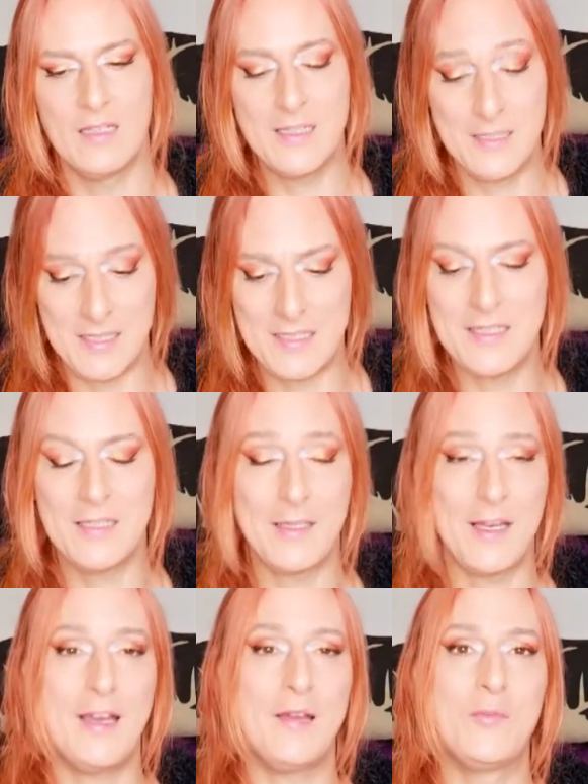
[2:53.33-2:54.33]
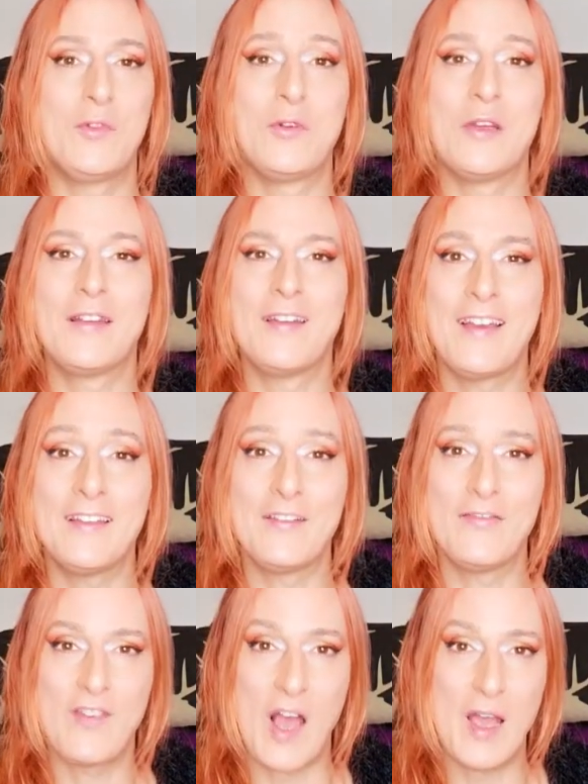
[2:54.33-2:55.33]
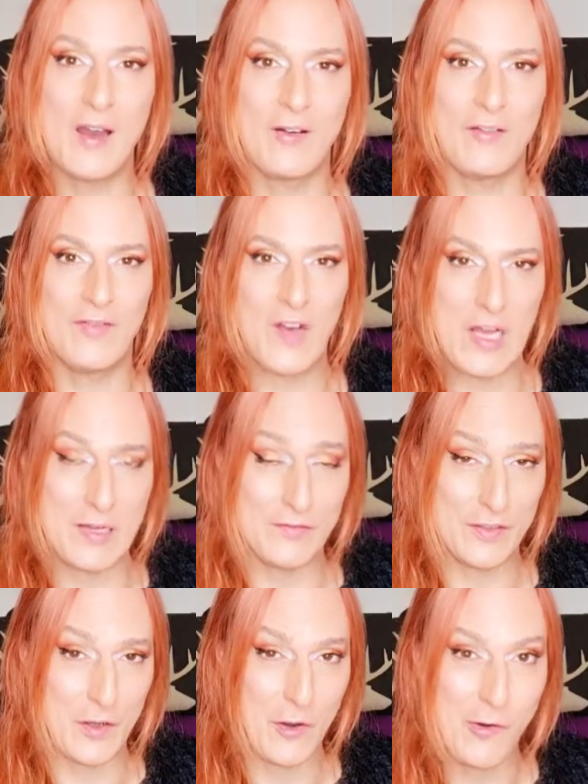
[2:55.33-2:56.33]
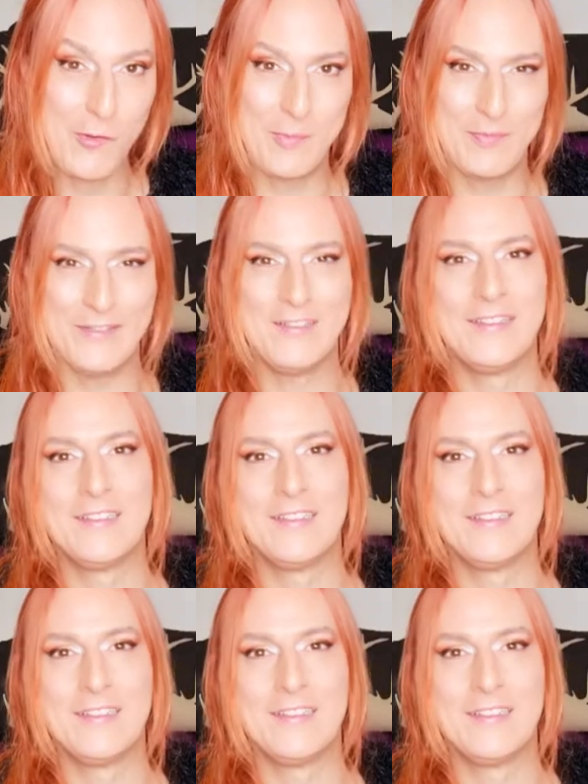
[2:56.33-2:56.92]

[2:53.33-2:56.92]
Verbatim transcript: This is a time to ignite the fire of love and hope